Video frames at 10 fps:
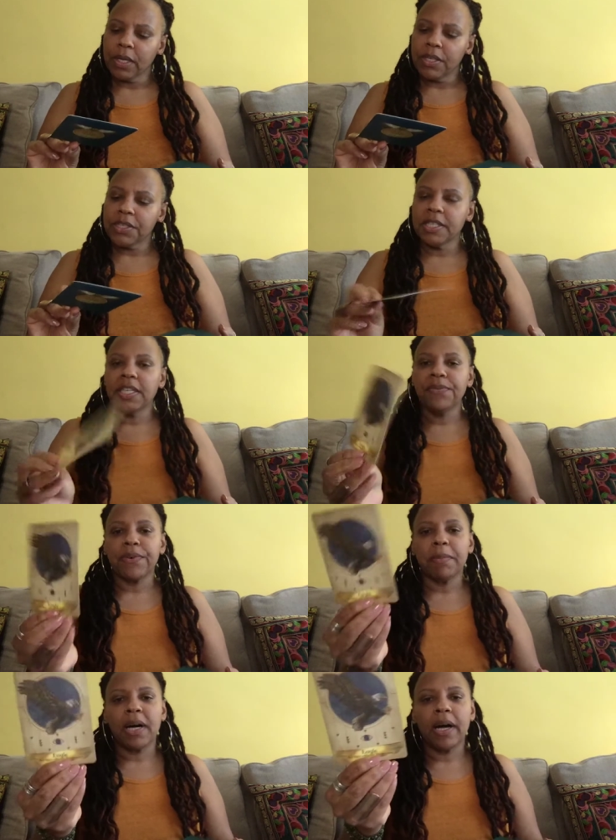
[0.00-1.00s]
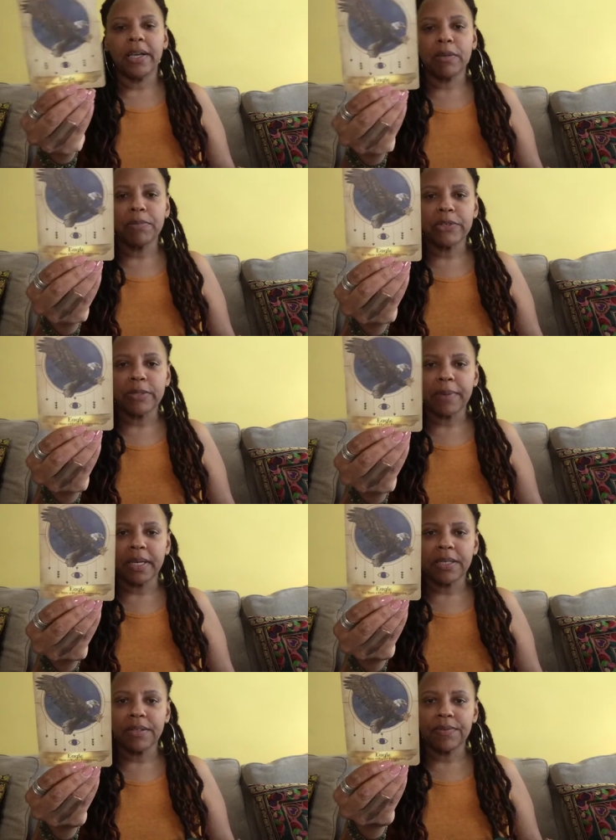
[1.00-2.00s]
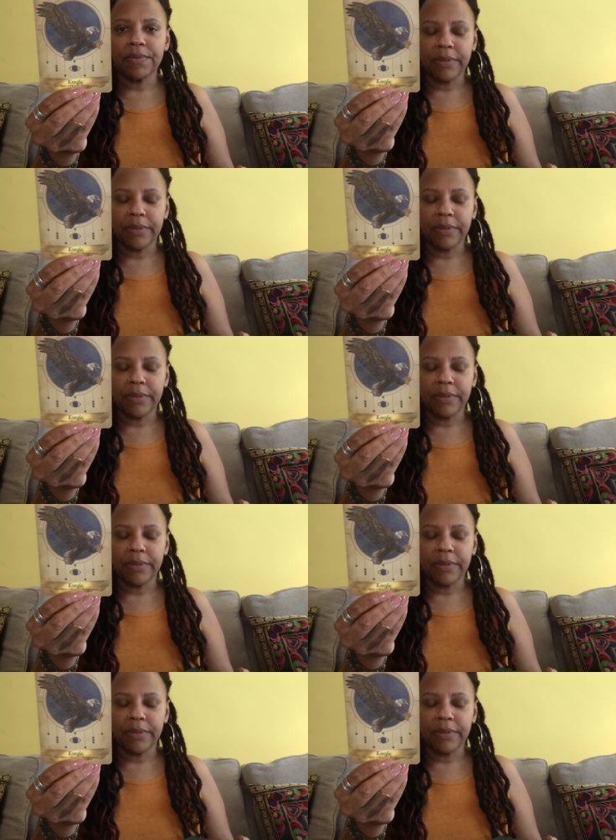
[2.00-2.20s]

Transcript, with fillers: See from a higher perspective.